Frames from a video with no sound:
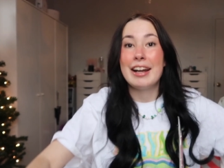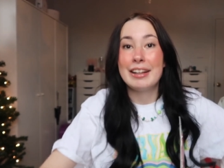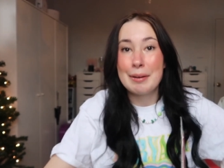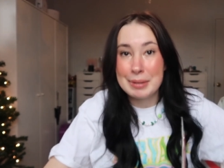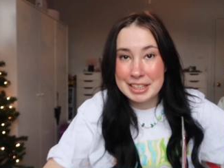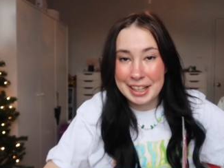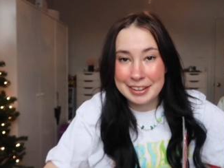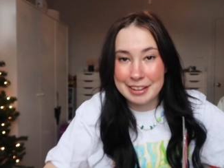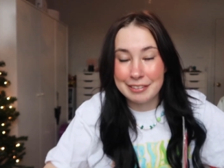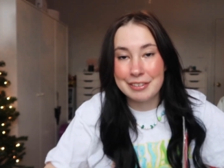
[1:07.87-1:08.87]
And let me
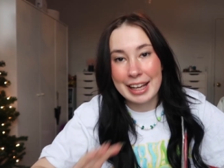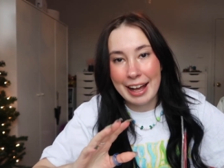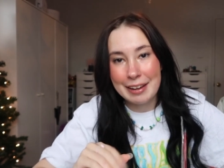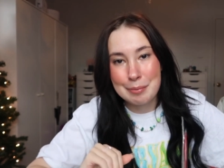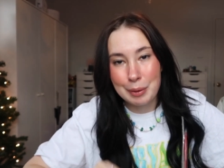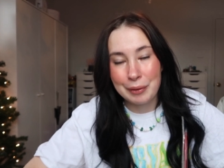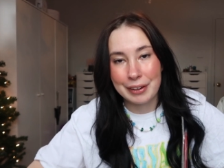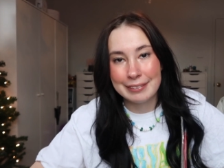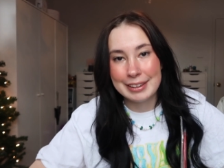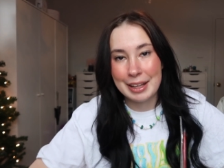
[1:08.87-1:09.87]
tell you, they had
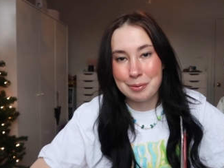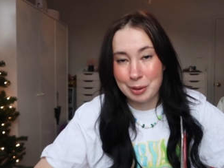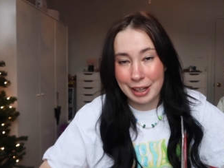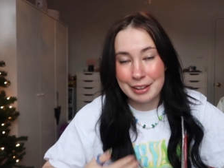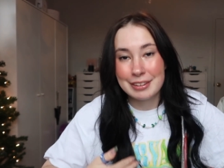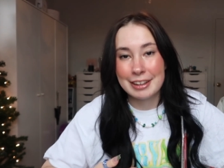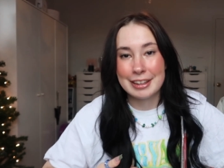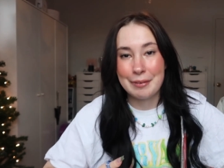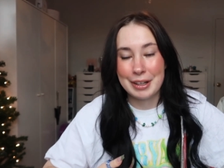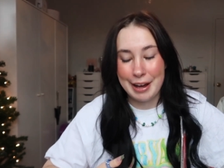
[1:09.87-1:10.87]
more than what I thought
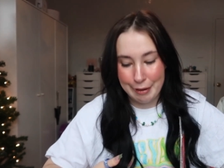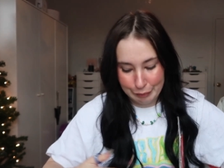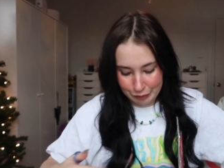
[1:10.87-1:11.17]
they would have.